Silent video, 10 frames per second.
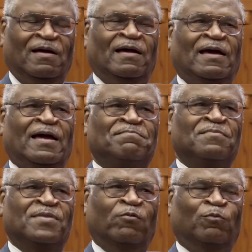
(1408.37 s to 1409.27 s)
and
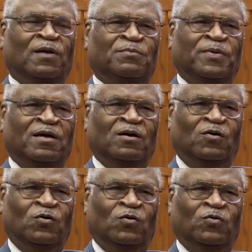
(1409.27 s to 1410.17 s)
they would play
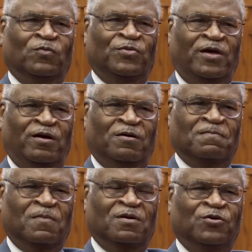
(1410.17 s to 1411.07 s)
bingo there
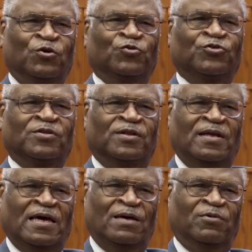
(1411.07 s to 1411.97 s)
using the
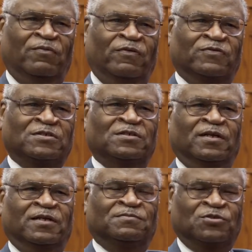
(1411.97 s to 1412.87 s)
name of a
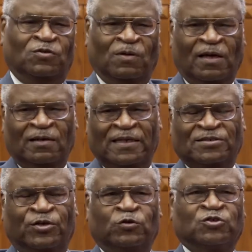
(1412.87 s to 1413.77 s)
facility. So
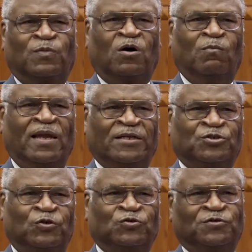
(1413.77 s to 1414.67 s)
let's say you're a small black
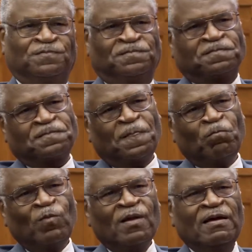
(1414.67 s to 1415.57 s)
church,
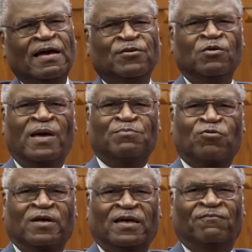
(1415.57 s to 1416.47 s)
and you may
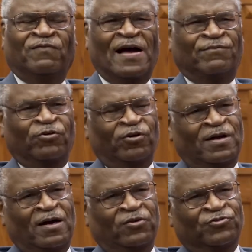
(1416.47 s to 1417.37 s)
bring in
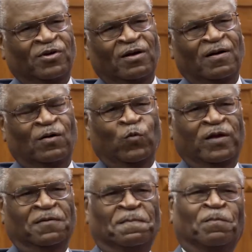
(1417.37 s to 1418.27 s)
$500 a
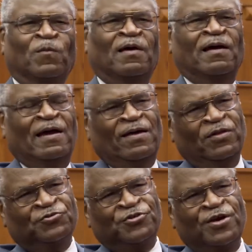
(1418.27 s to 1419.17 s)
week.
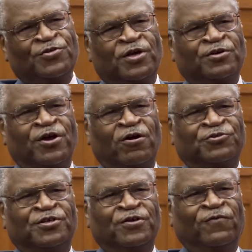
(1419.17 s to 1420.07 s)
They'll
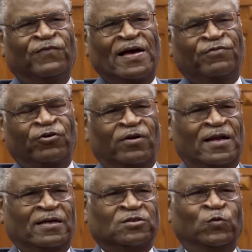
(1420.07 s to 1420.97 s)
guarantee you
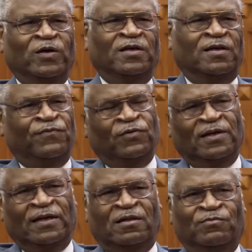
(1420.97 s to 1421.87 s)
$500 a week if you
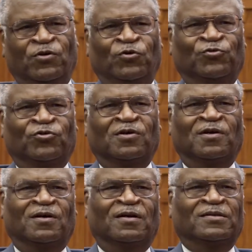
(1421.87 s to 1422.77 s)
let them use
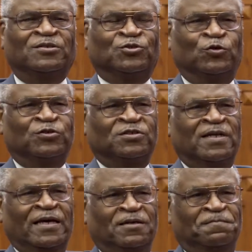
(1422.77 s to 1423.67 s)
the church's
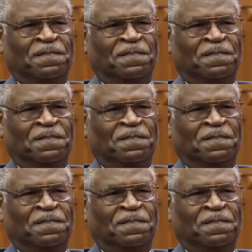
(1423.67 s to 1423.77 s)
name.